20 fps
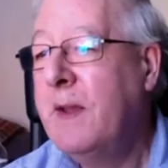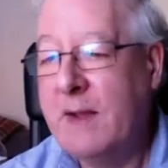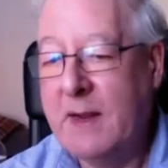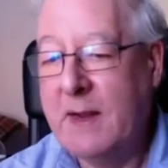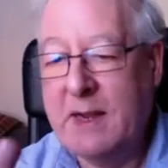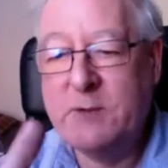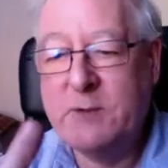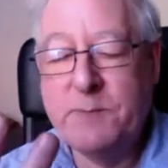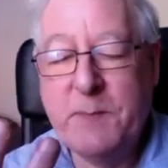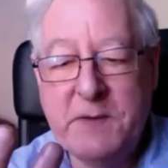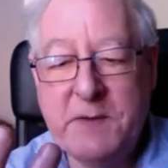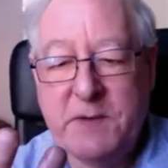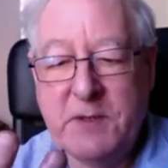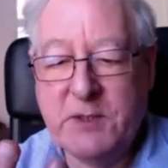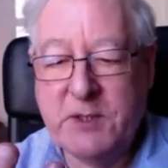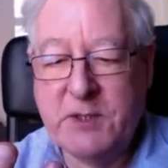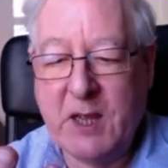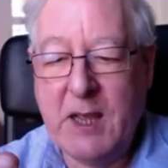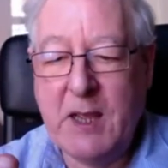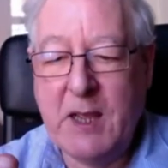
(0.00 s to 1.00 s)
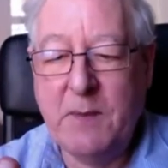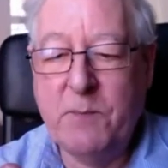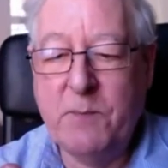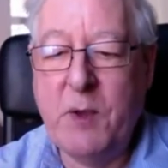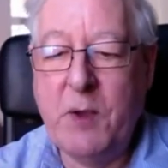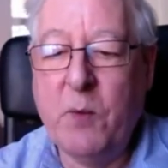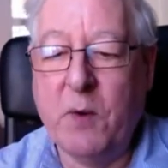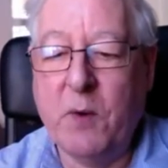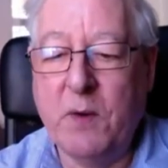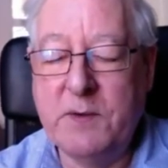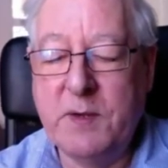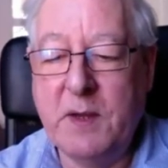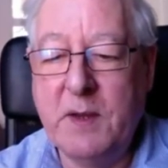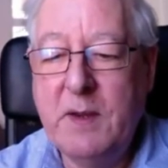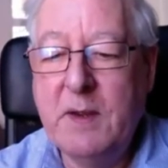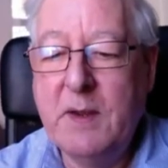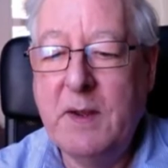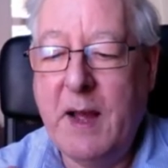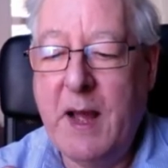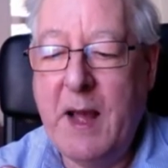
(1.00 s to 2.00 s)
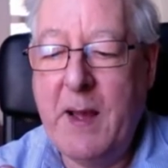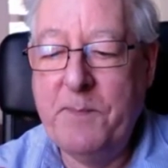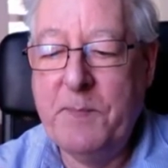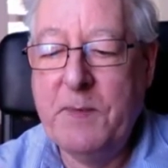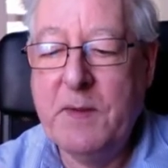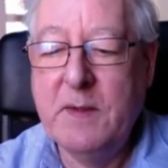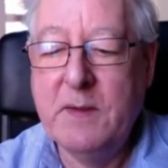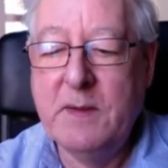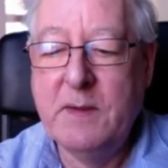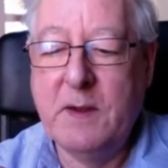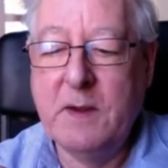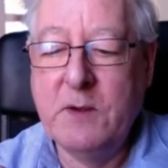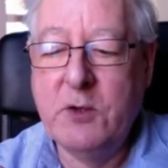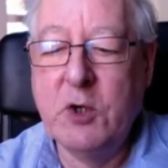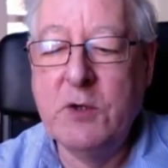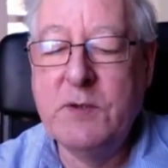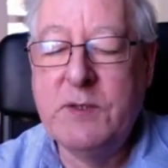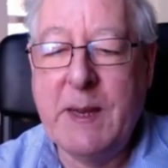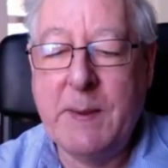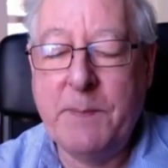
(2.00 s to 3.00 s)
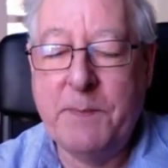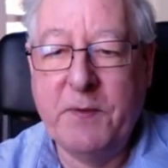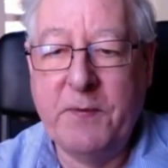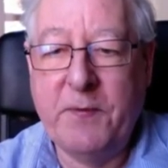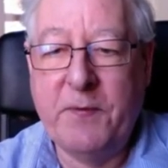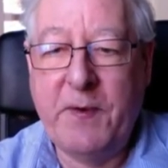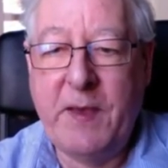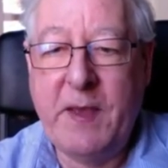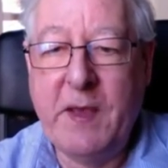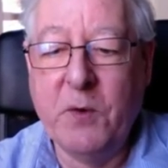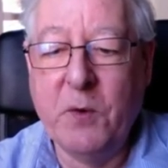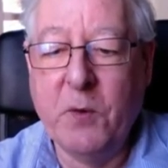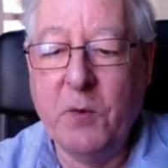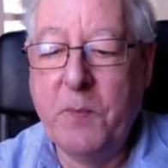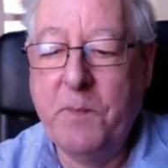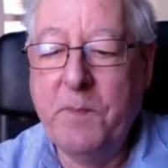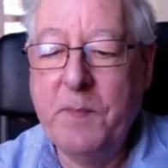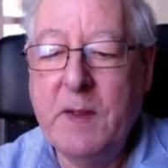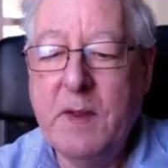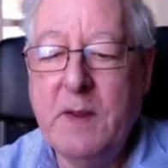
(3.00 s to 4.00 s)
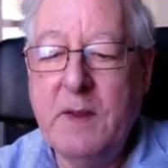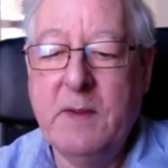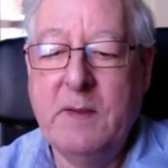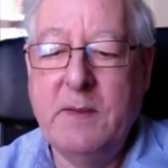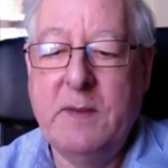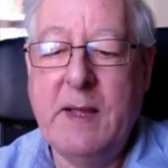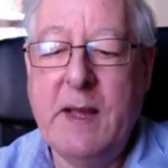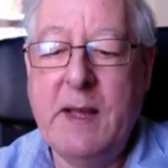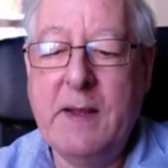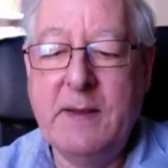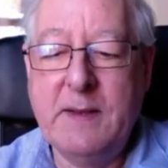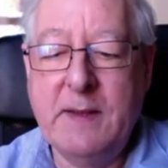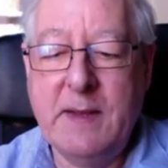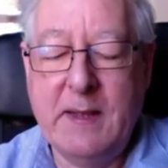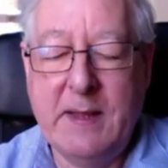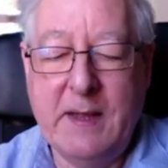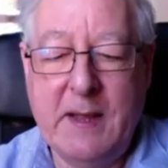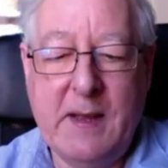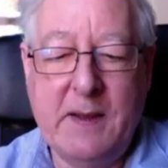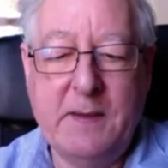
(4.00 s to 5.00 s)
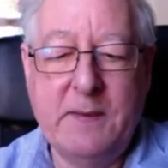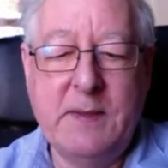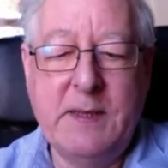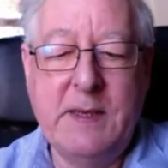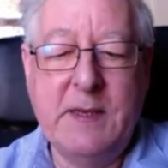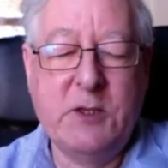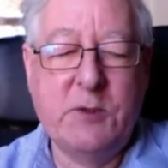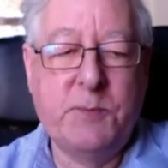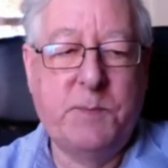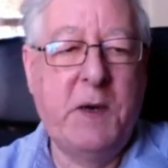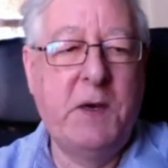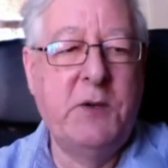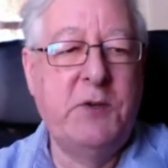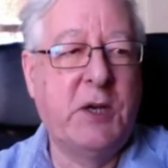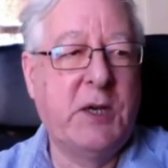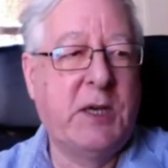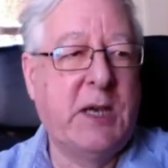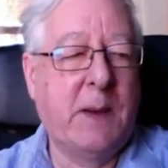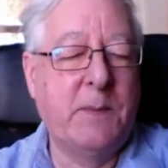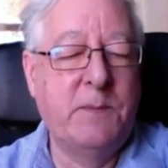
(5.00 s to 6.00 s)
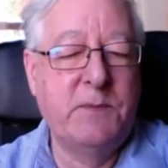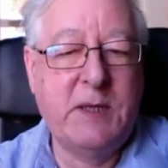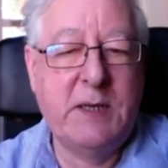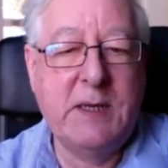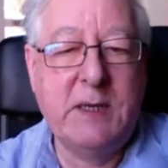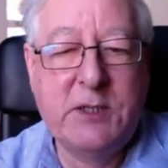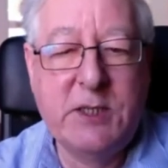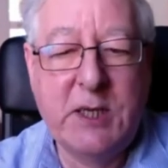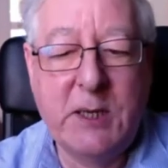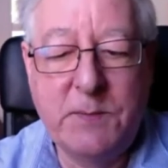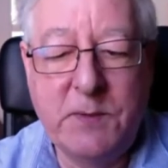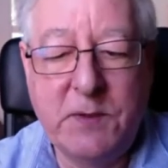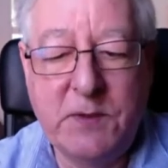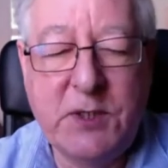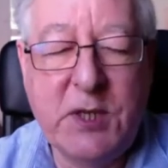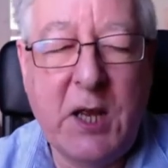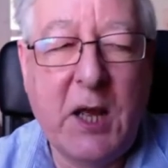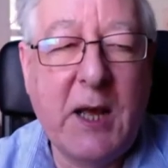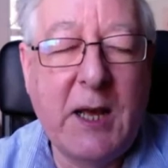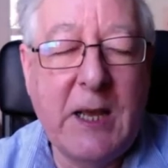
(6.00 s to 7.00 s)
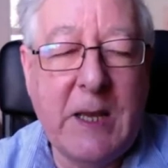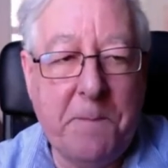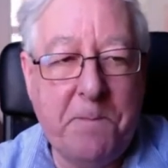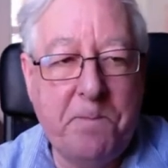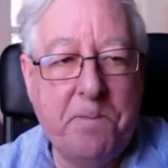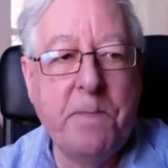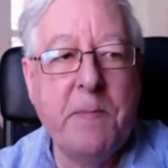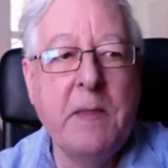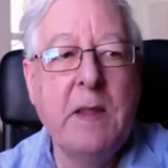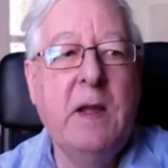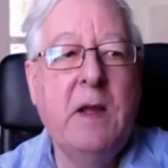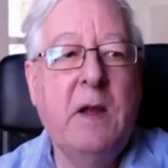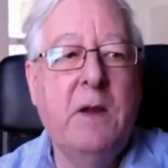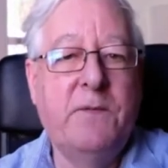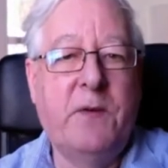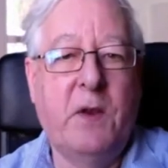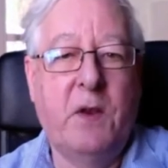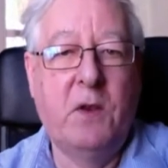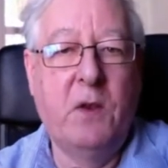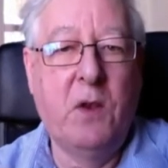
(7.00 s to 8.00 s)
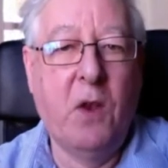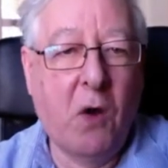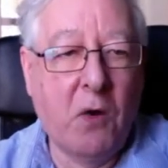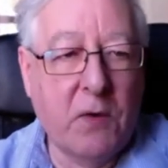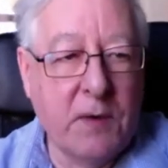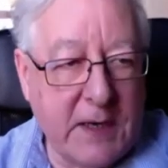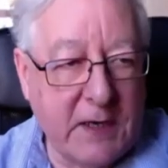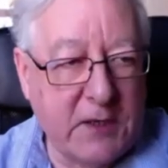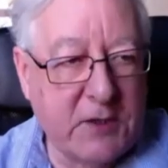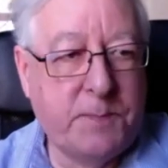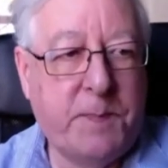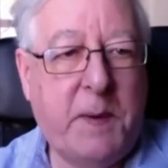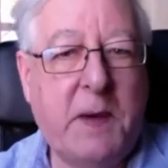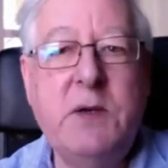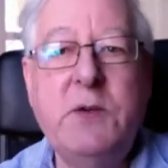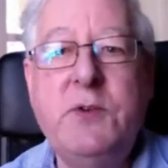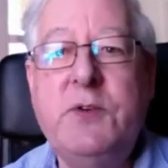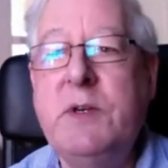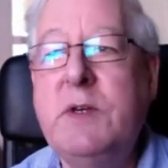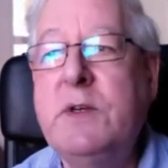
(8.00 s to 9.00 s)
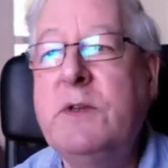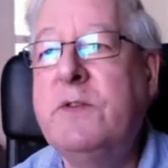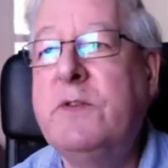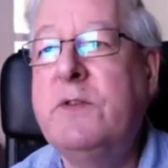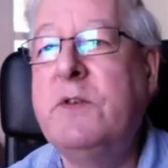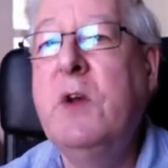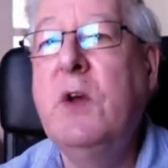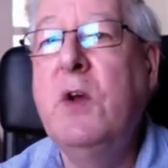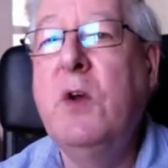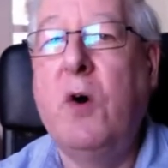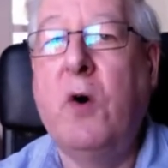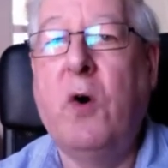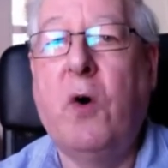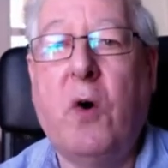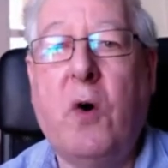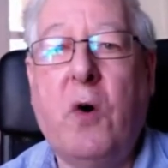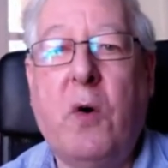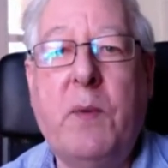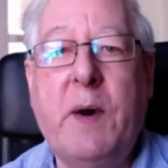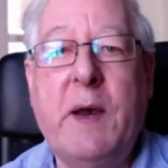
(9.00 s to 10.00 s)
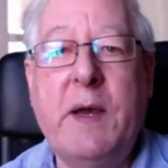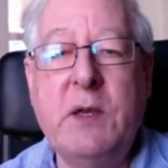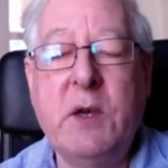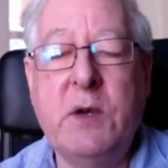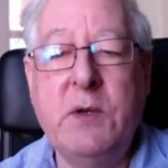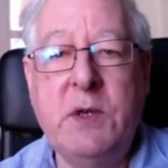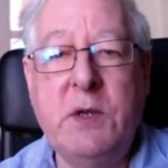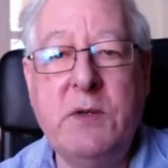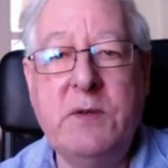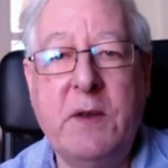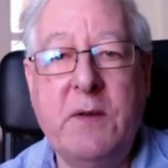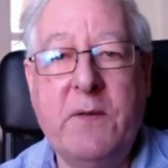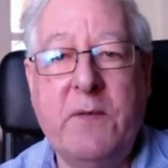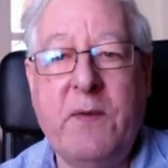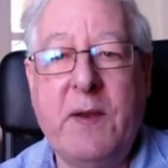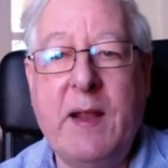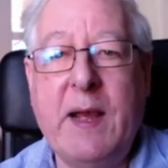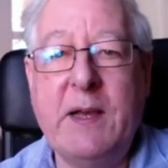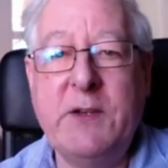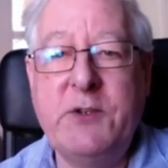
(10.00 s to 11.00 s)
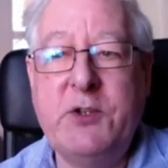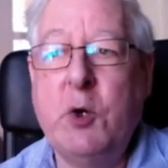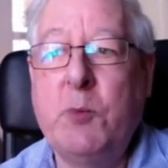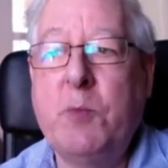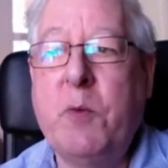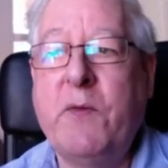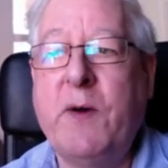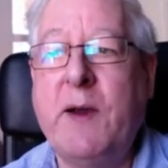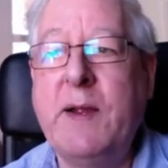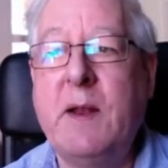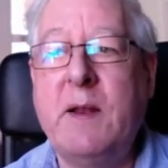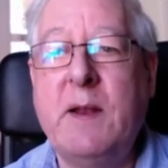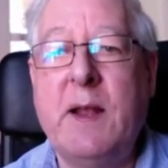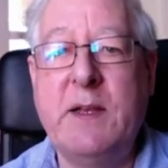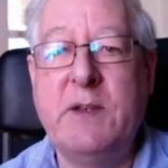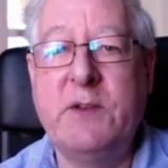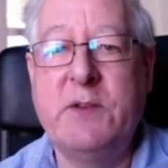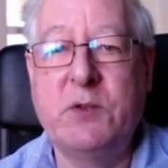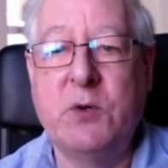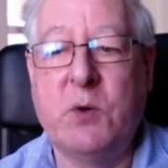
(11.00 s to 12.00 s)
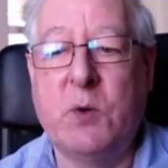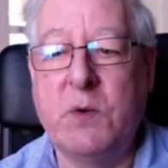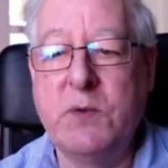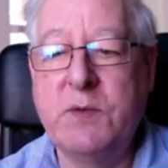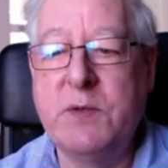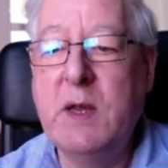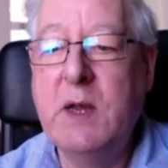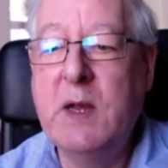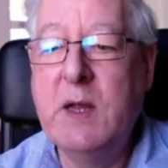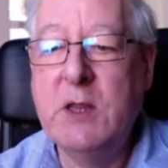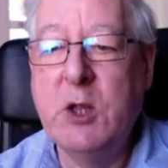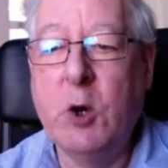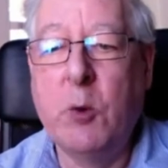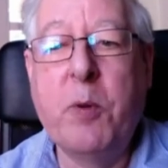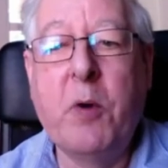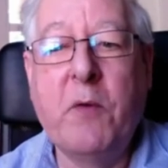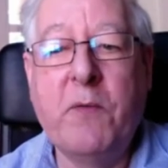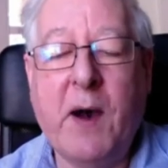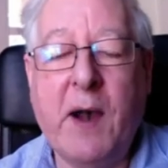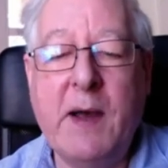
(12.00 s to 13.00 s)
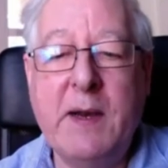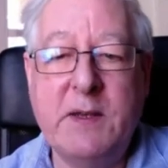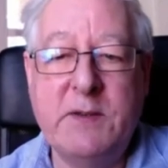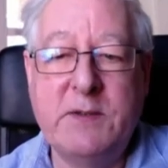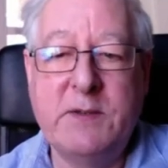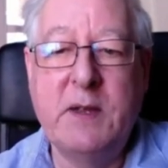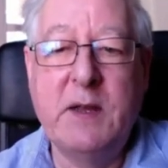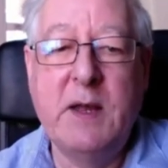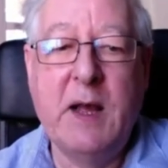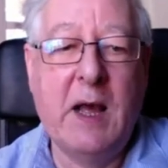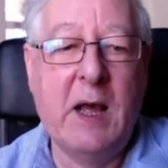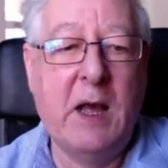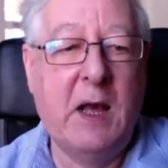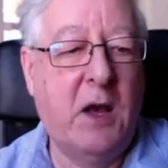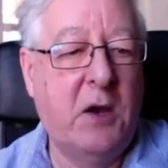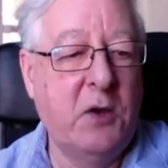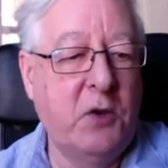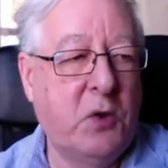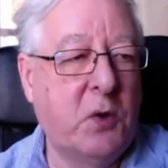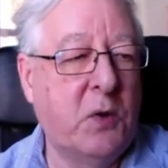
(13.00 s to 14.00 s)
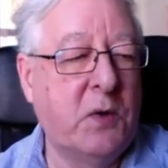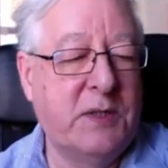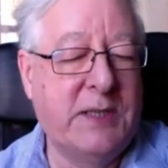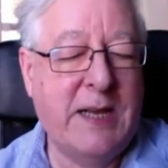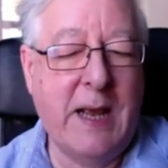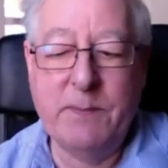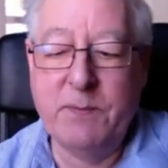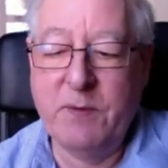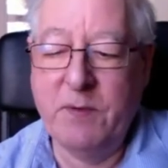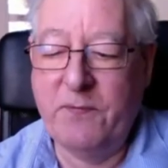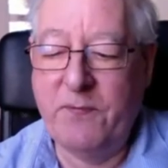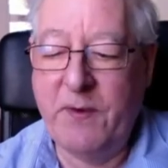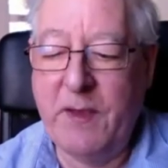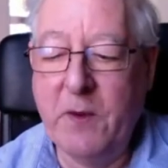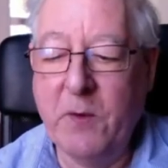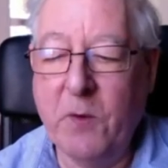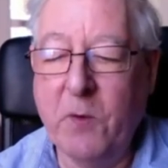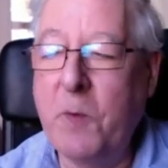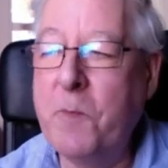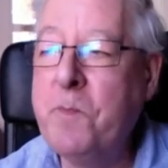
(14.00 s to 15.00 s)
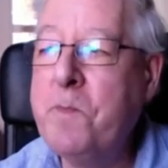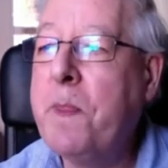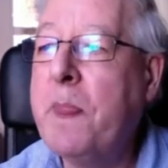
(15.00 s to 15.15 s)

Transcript: And as most of the time we want good depth of field, then the exposure comes in terms of time. For long exposures, or where you're using flash, you're providing a light source will provide us a good depth of field.